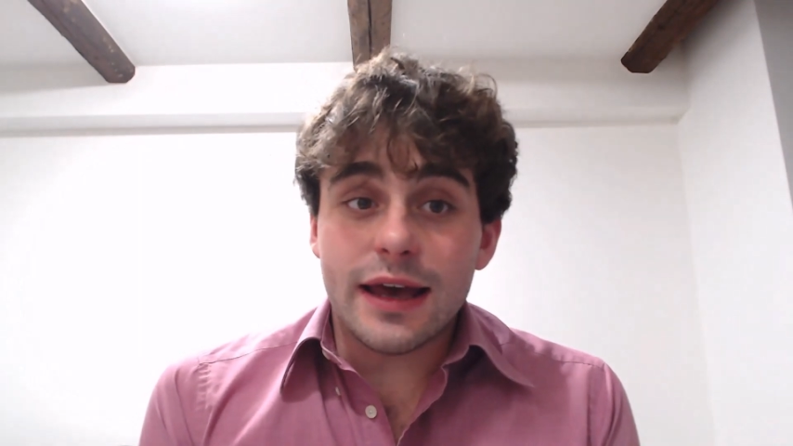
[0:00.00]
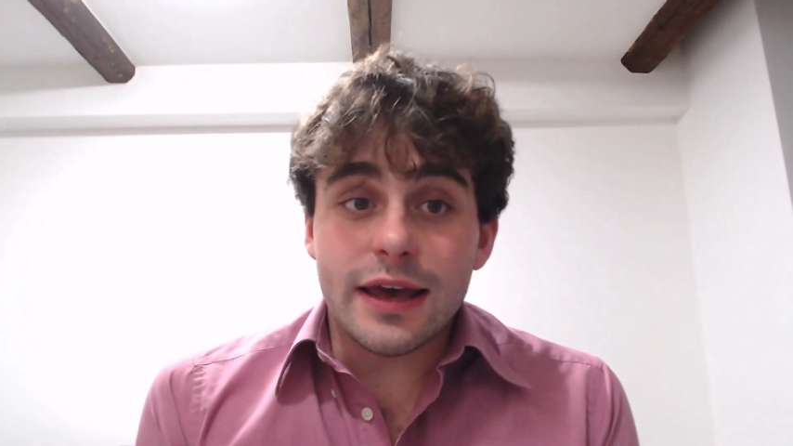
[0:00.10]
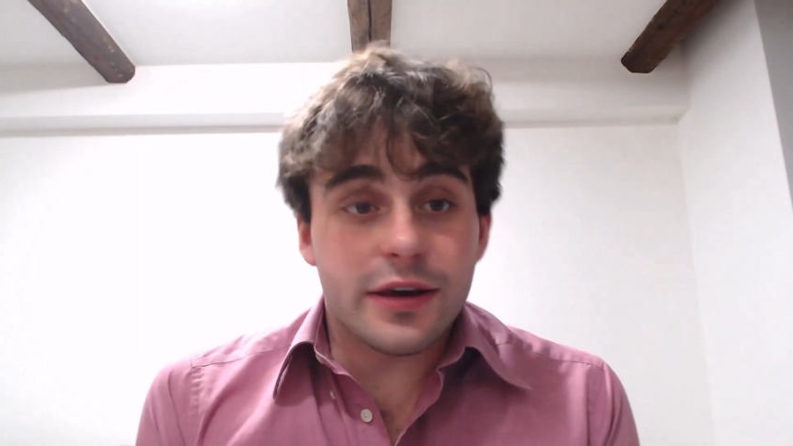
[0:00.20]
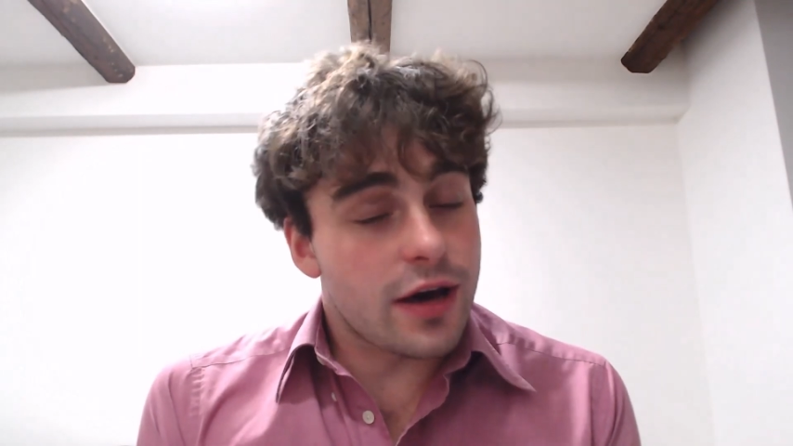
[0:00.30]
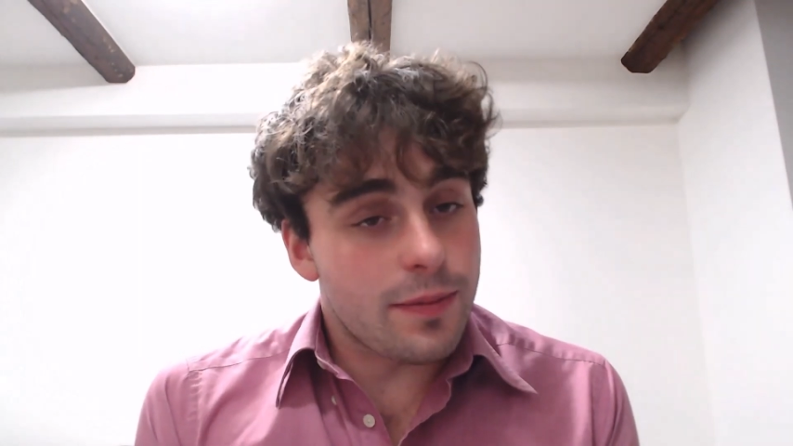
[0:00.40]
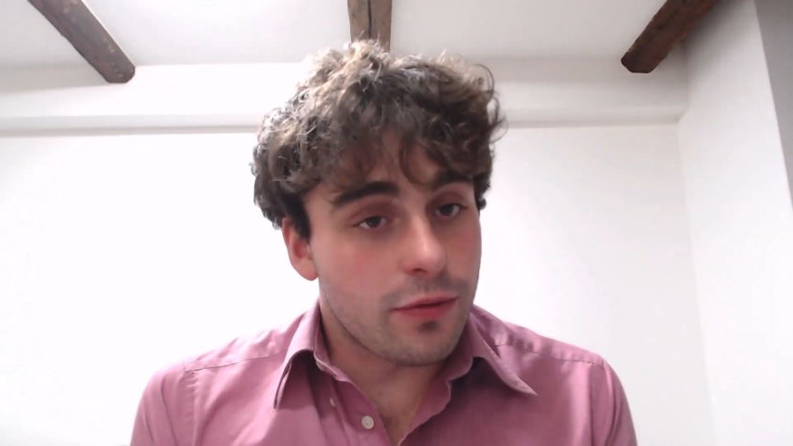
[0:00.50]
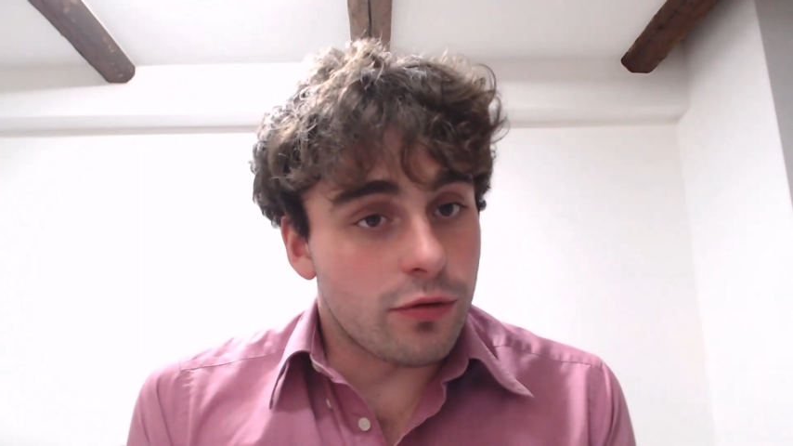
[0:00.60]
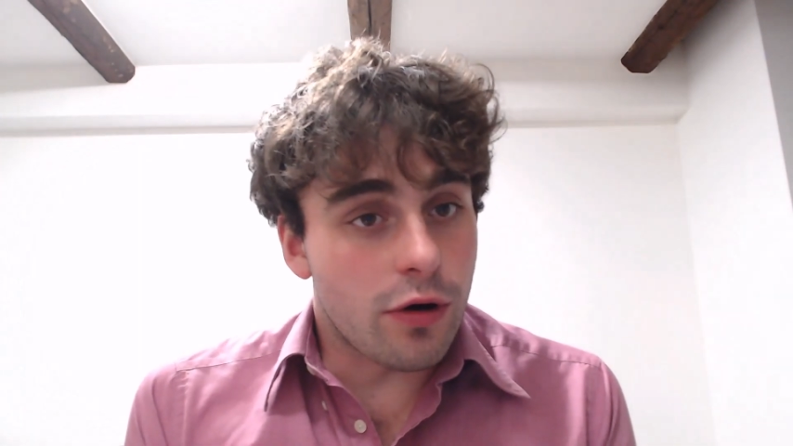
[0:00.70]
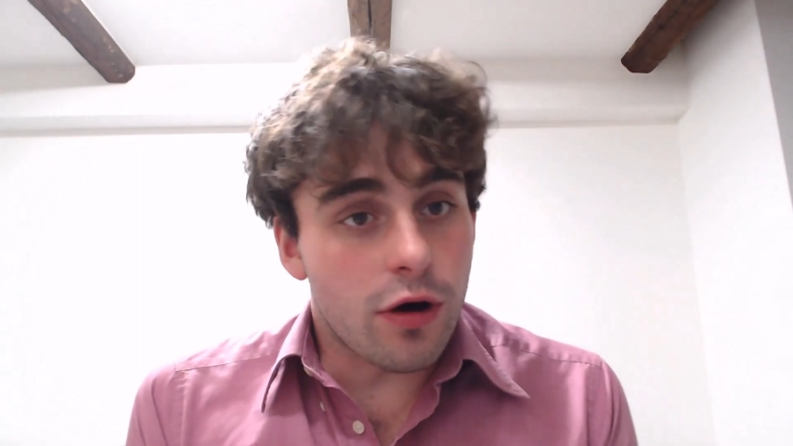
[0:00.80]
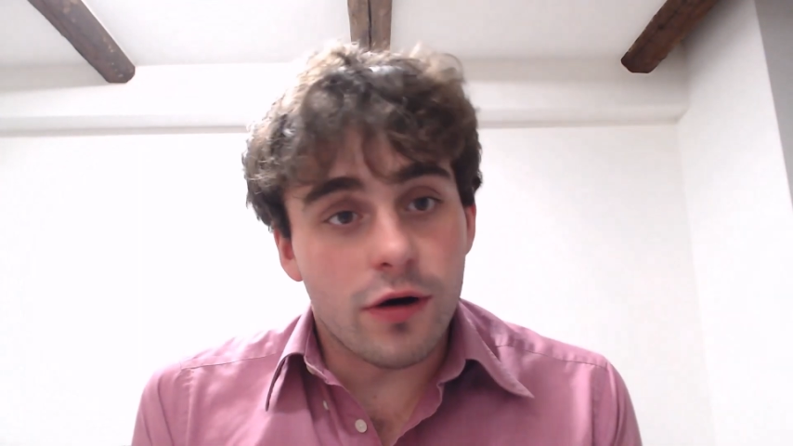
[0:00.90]
a
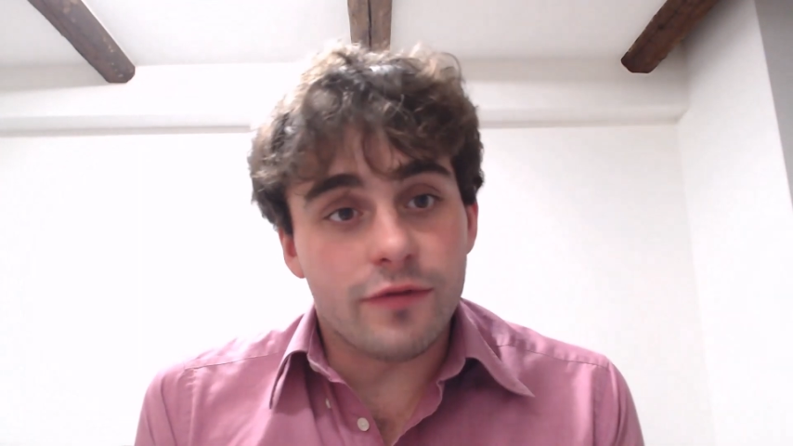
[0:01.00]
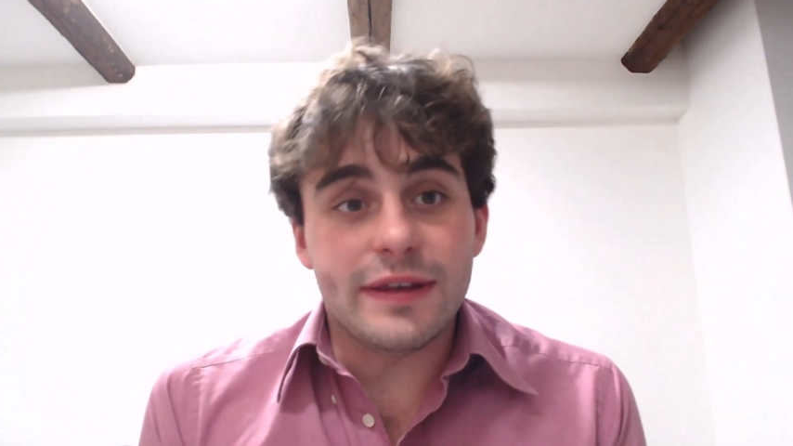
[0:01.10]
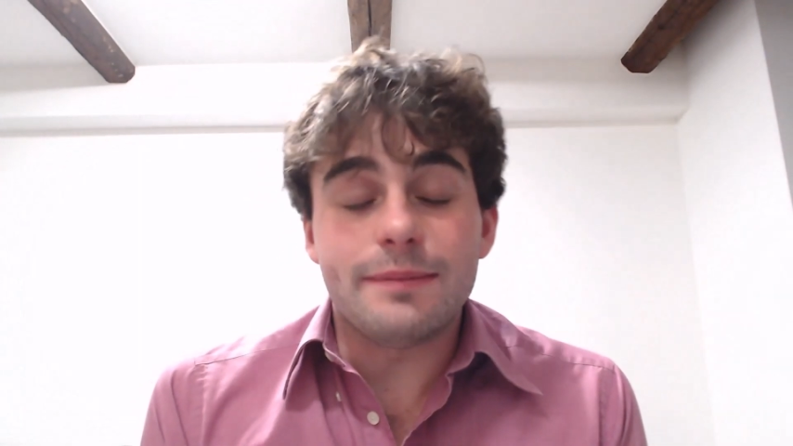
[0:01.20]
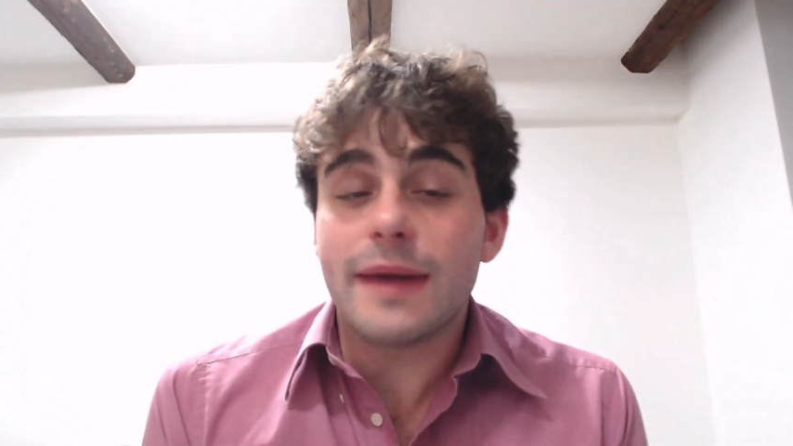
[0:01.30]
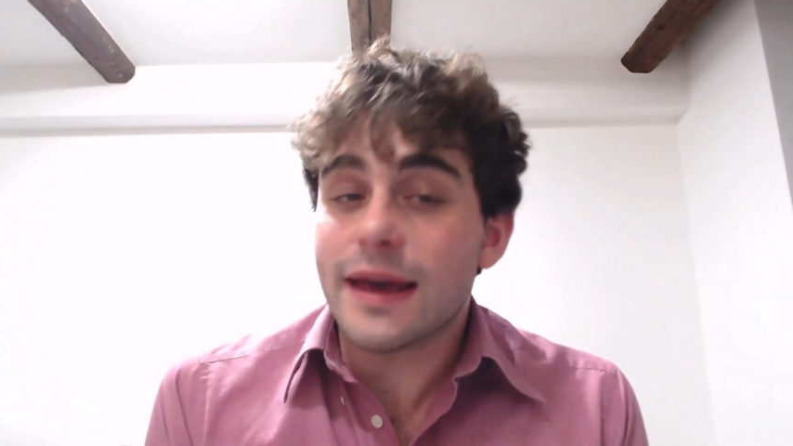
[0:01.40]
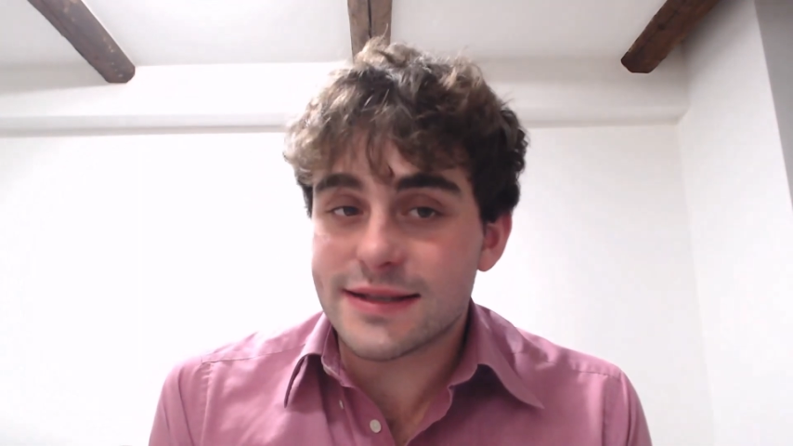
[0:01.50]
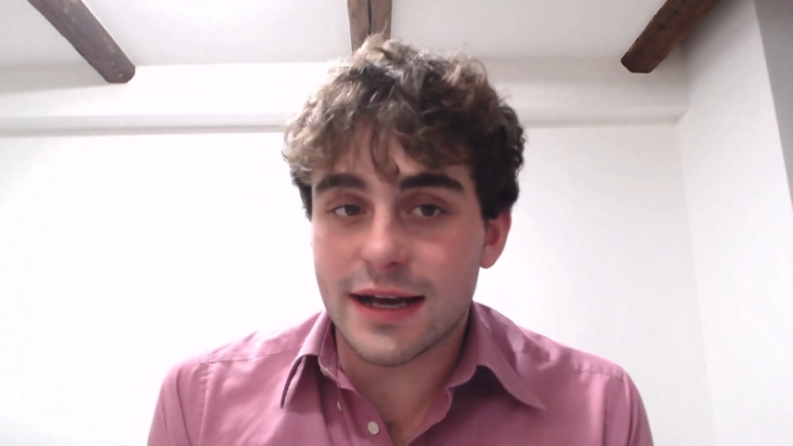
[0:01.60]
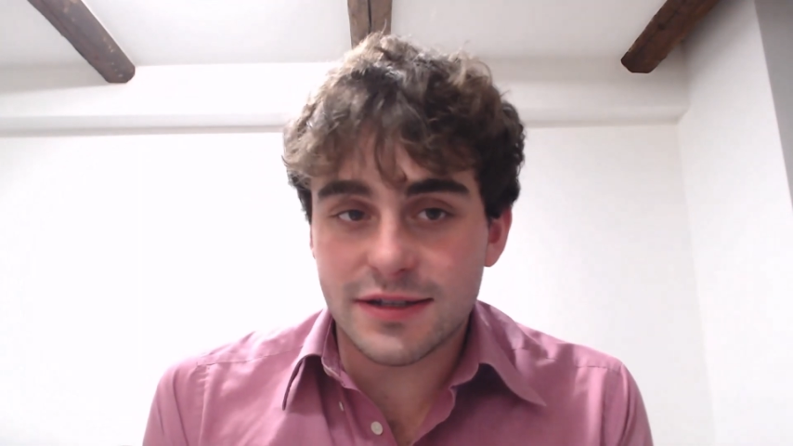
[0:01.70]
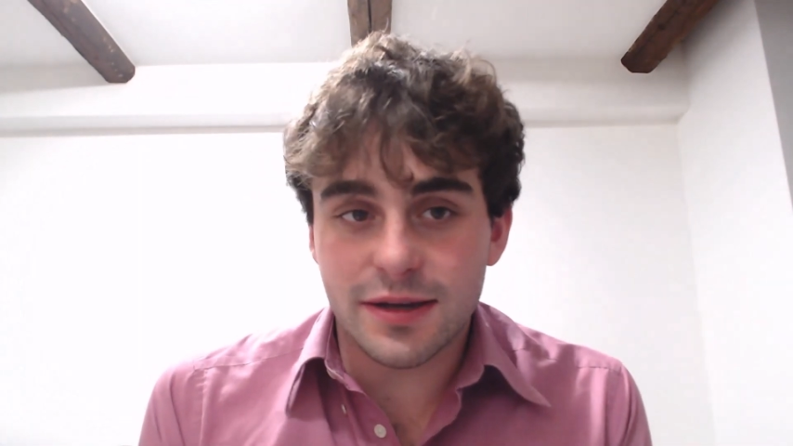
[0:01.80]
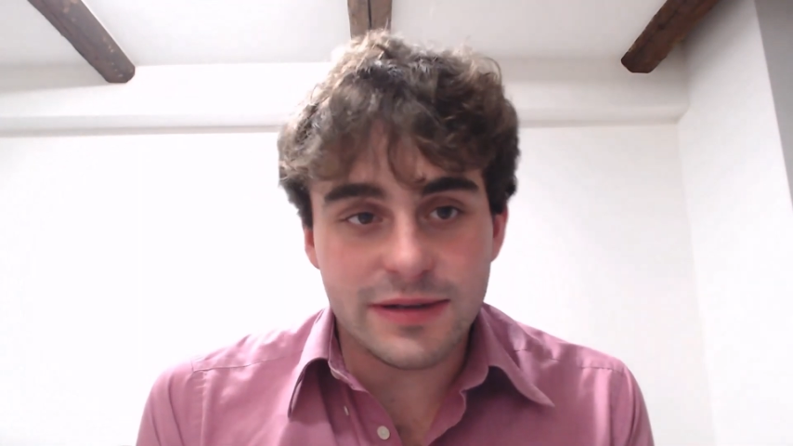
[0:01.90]
couple of the main
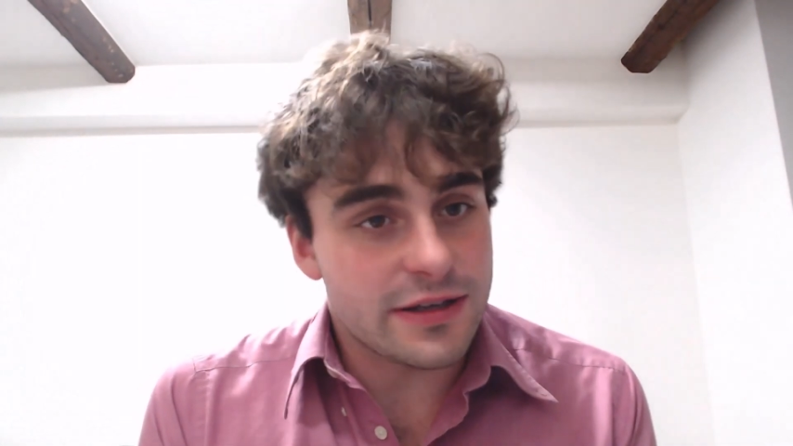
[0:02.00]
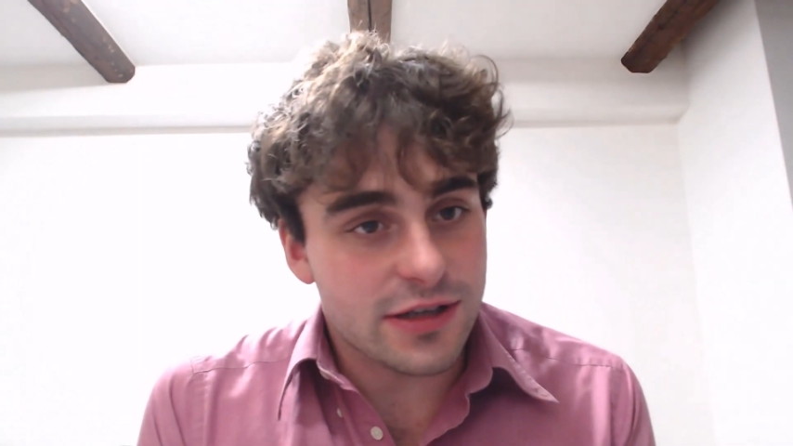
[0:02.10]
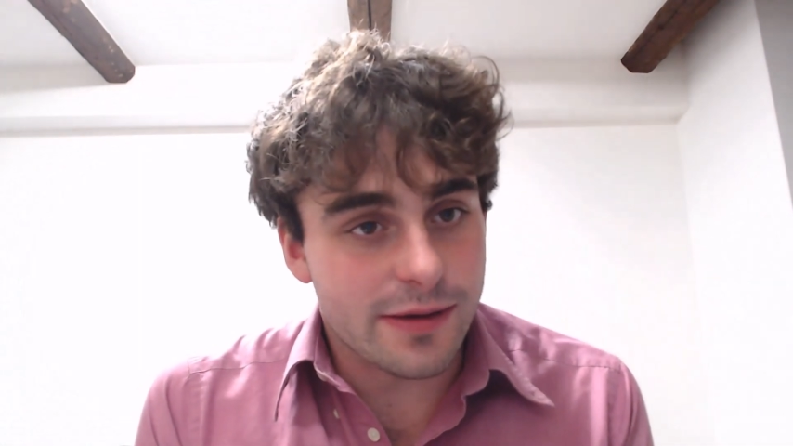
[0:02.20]
tax updates